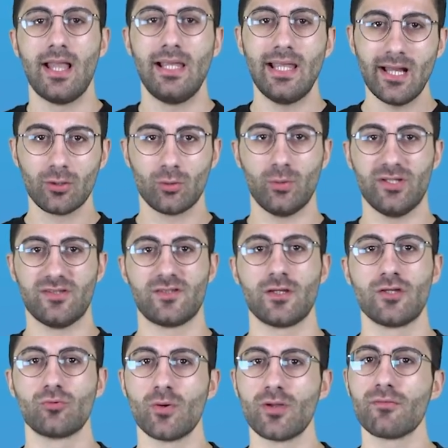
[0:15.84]
Language
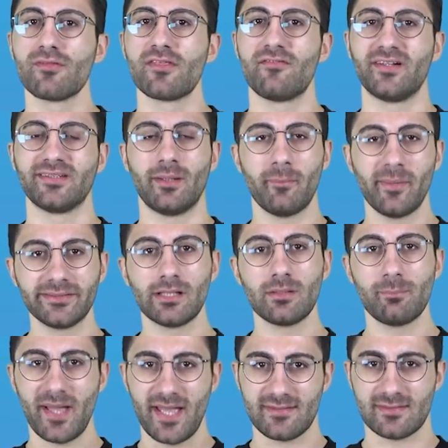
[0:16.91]
is one of the fundamental
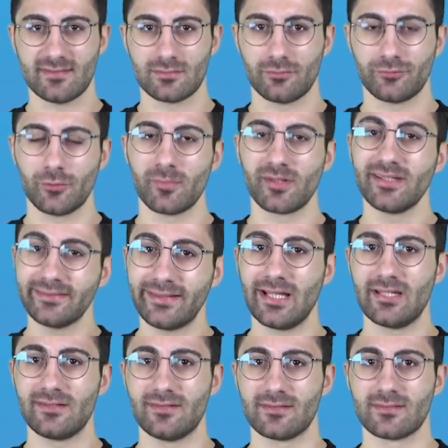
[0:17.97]
bases of human
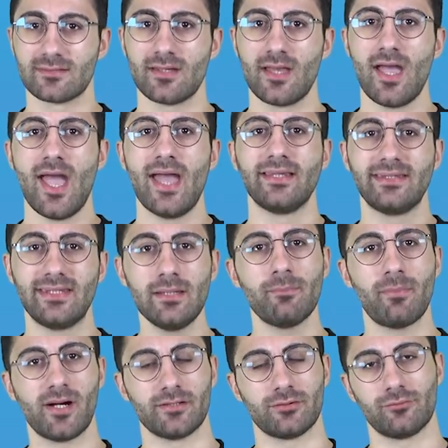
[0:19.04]
intelligence and key
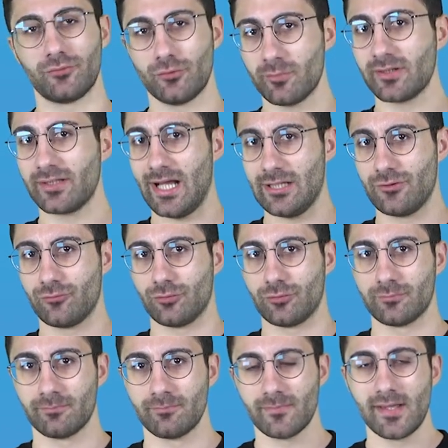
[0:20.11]
part of human
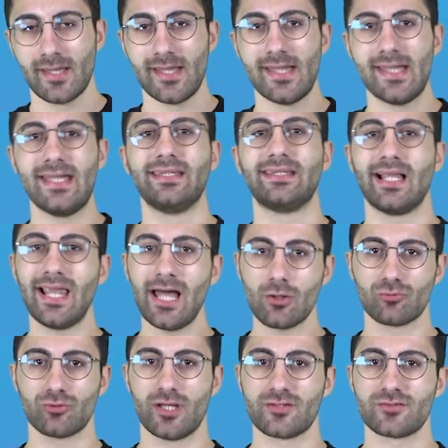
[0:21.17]
culture. It
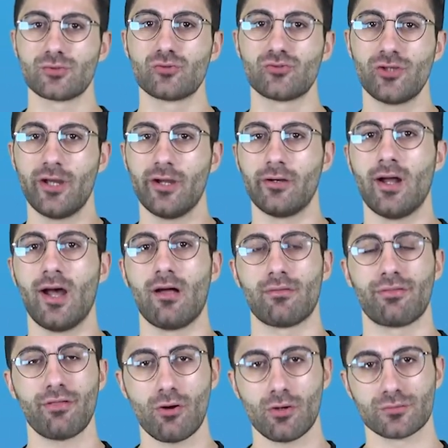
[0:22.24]
allows us to share
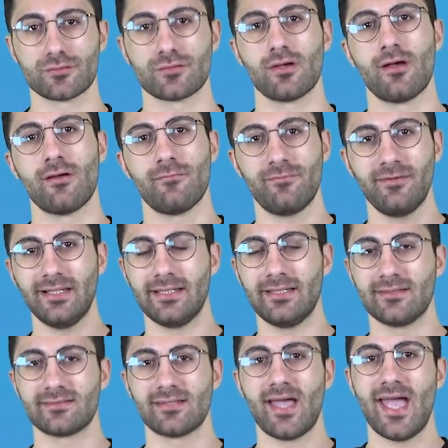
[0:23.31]
our thoughts,
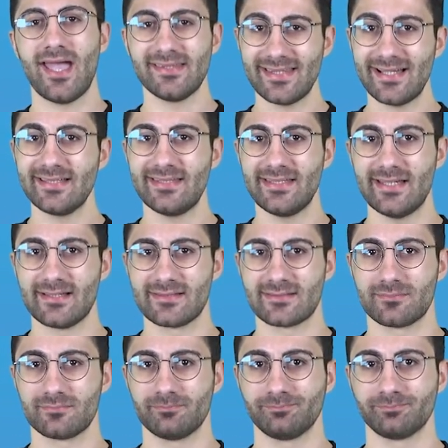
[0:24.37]
feelings and
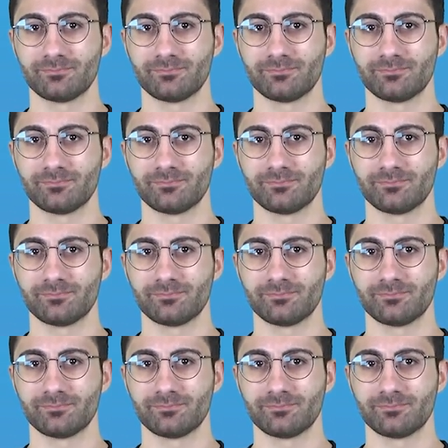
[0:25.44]
ideas.